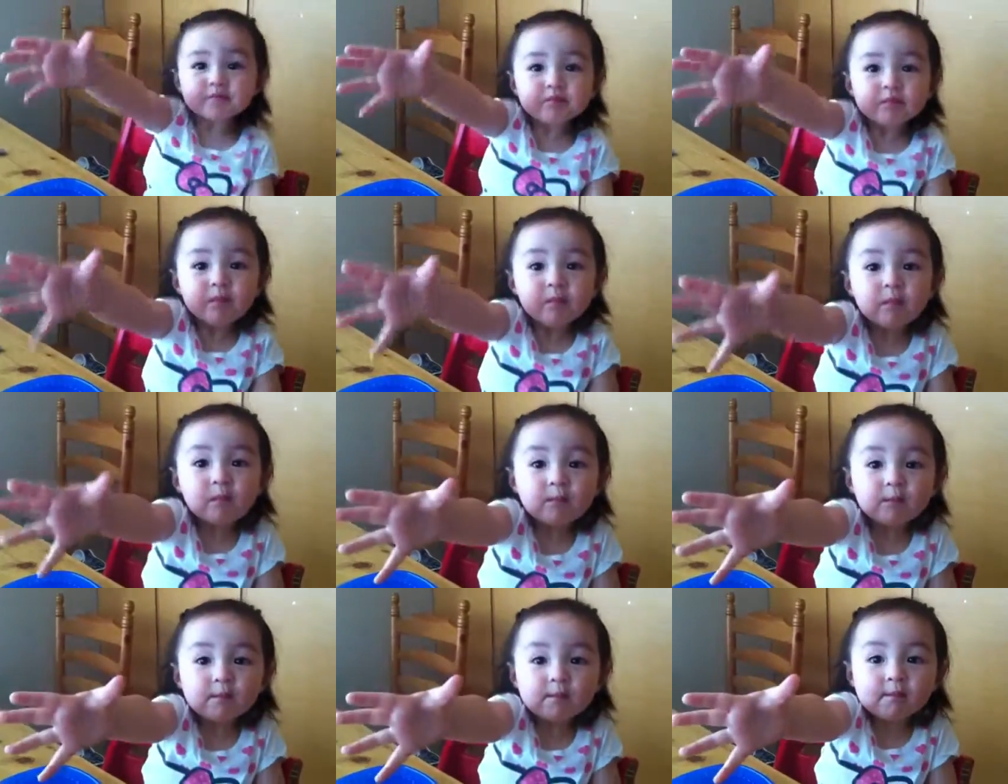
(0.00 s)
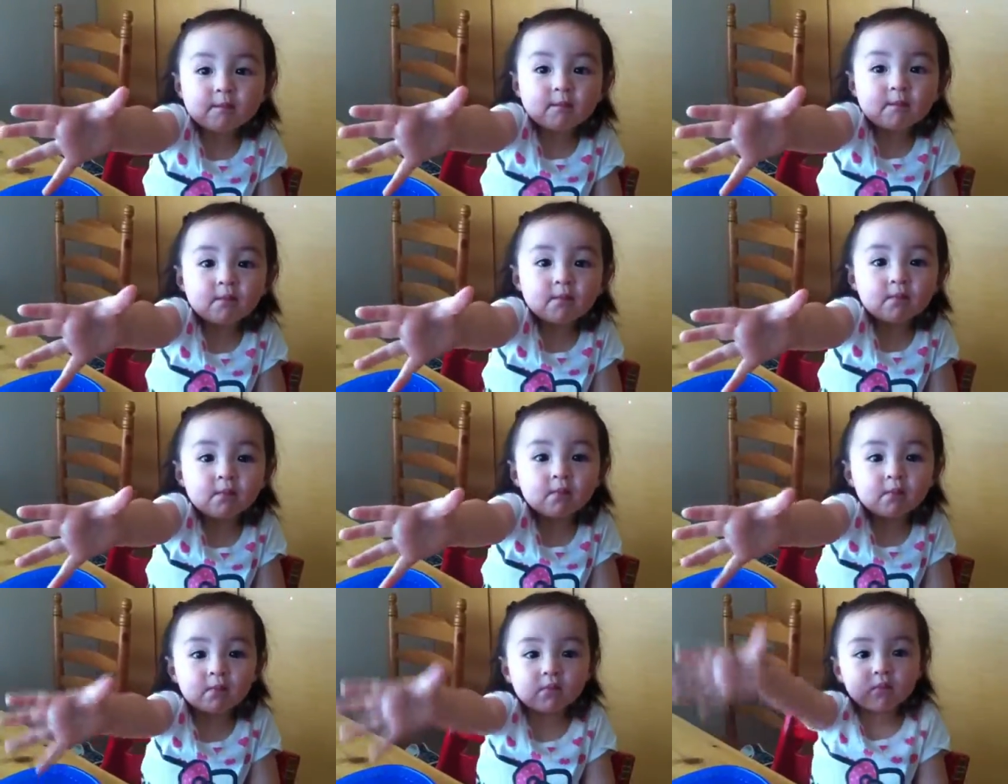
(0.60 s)
Can you say,
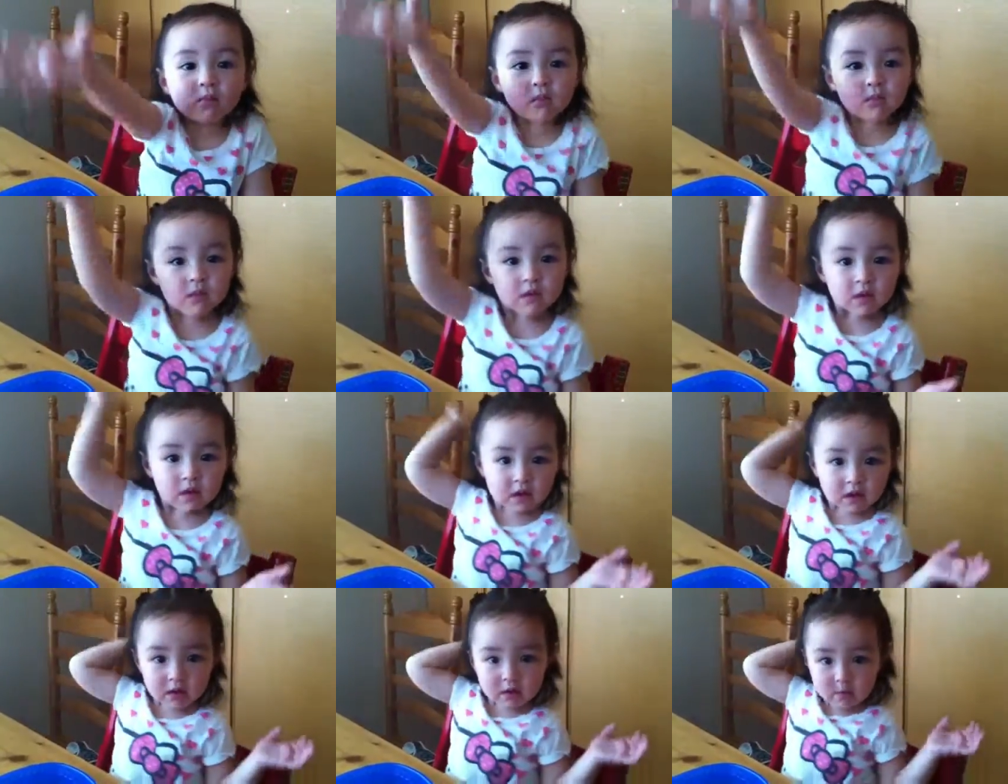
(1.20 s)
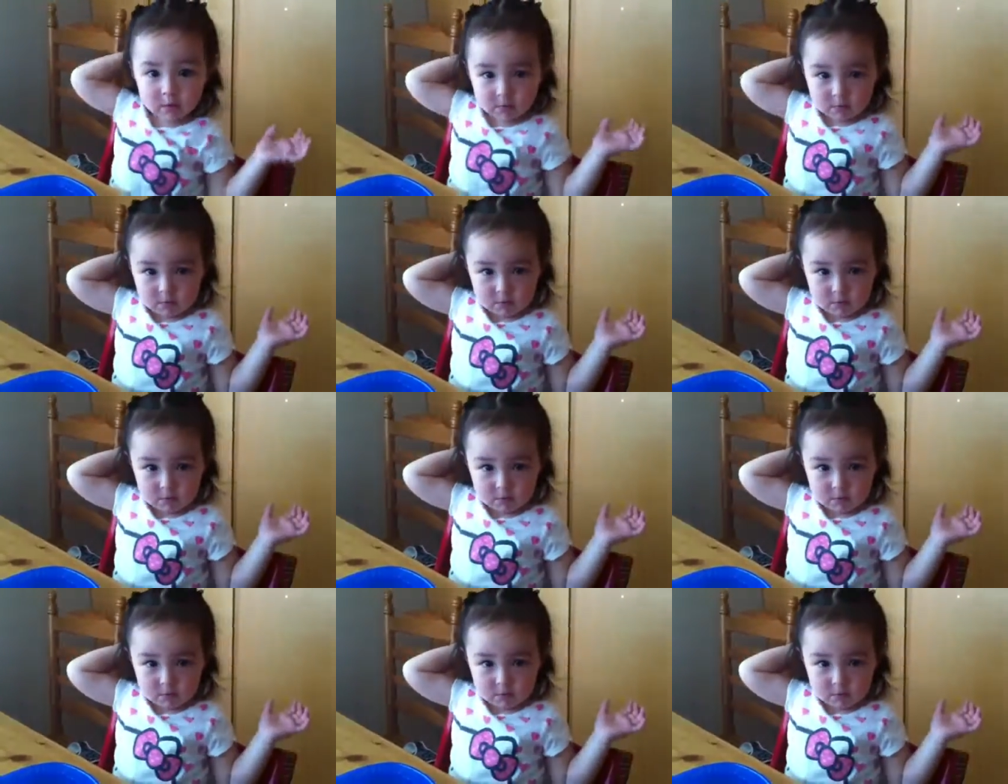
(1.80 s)
I'm sorry?